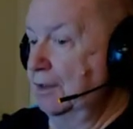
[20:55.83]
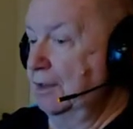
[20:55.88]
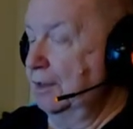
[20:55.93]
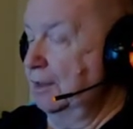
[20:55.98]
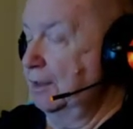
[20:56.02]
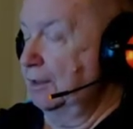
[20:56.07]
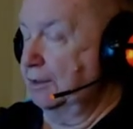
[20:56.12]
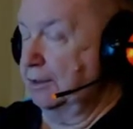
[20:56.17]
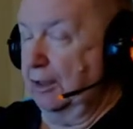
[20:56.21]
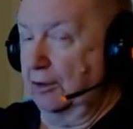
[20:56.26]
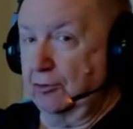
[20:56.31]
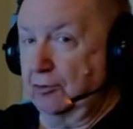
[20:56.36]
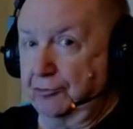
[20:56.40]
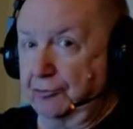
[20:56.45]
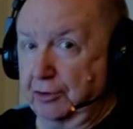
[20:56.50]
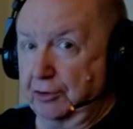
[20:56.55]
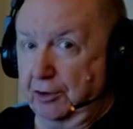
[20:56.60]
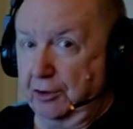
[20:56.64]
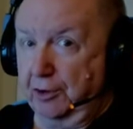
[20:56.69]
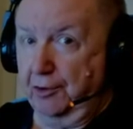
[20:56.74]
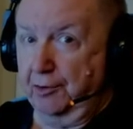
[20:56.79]
tell
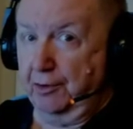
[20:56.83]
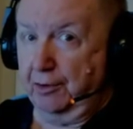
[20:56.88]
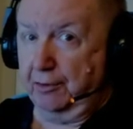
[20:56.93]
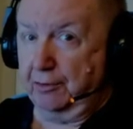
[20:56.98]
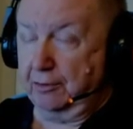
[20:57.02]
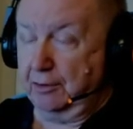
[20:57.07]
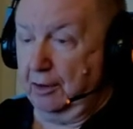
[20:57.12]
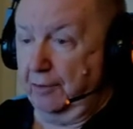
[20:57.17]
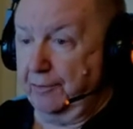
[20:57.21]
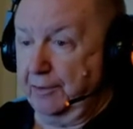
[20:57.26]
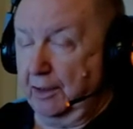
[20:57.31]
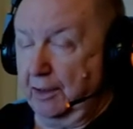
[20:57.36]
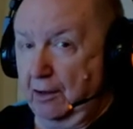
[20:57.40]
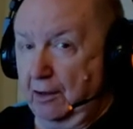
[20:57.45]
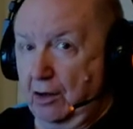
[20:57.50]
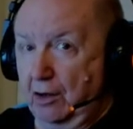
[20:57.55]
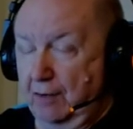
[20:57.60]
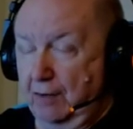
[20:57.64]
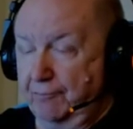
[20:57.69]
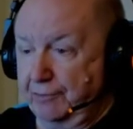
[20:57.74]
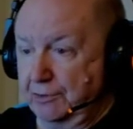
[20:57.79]
security, tell the
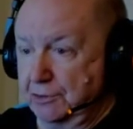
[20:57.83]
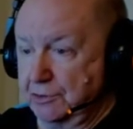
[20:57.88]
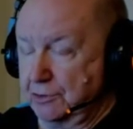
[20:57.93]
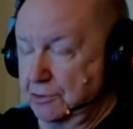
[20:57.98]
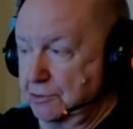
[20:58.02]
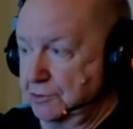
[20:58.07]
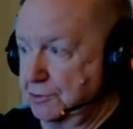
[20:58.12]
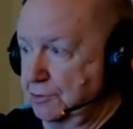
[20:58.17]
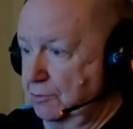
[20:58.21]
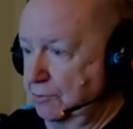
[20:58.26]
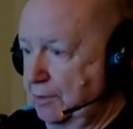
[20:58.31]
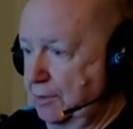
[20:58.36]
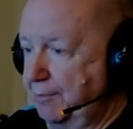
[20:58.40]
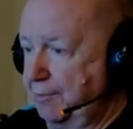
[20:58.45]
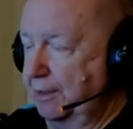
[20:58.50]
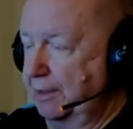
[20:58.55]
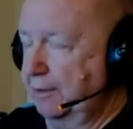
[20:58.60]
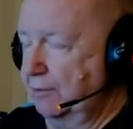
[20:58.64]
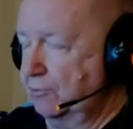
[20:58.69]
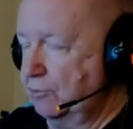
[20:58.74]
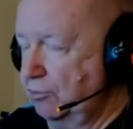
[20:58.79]
officers, or I mean,
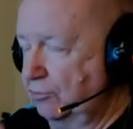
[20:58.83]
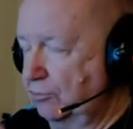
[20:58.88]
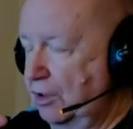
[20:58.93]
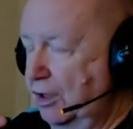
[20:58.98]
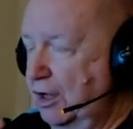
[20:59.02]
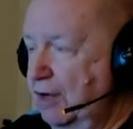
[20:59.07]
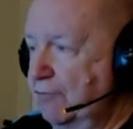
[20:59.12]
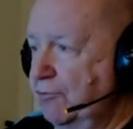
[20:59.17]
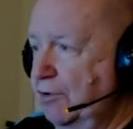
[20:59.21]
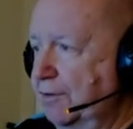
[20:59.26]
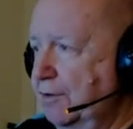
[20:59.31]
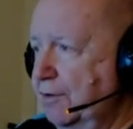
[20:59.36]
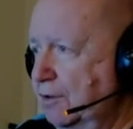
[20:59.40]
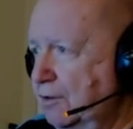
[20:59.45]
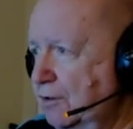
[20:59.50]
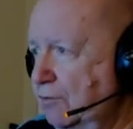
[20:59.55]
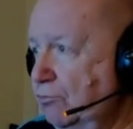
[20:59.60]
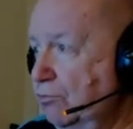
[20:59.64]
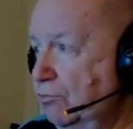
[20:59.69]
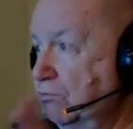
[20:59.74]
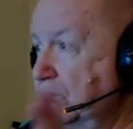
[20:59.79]
it just everything. It
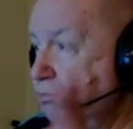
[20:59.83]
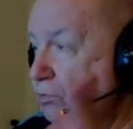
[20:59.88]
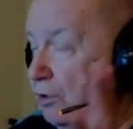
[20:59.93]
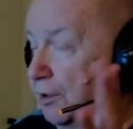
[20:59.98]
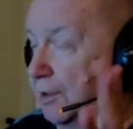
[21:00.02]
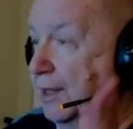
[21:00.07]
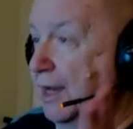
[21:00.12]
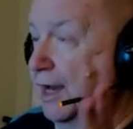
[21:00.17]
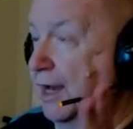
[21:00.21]
just could not have